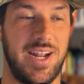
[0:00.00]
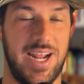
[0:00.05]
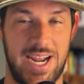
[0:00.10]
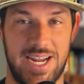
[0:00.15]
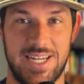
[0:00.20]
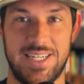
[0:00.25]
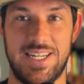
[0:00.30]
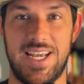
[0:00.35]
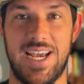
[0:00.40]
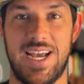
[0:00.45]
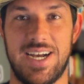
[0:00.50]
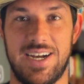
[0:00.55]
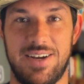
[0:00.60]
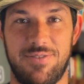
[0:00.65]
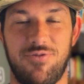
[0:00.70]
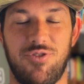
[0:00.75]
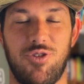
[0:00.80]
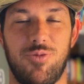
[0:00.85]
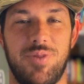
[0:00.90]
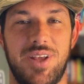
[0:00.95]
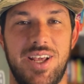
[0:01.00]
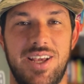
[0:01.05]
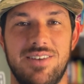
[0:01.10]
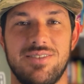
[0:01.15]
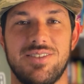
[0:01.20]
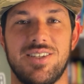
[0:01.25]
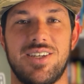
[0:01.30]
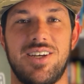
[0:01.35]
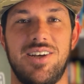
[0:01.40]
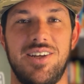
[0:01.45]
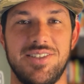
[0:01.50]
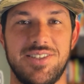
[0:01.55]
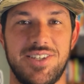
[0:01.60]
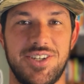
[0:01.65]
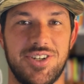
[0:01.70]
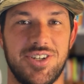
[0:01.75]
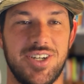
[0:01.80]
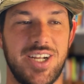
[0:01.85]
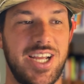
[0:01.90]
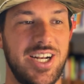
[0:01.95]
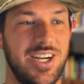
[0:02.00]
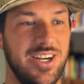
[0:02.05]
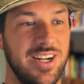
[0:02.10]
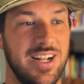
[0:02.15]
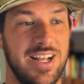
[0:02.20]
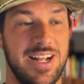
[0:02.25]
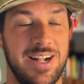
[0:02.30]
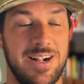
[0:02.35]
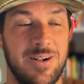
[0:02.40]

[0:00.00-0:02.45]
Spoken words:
And yeah, for me as a content creator,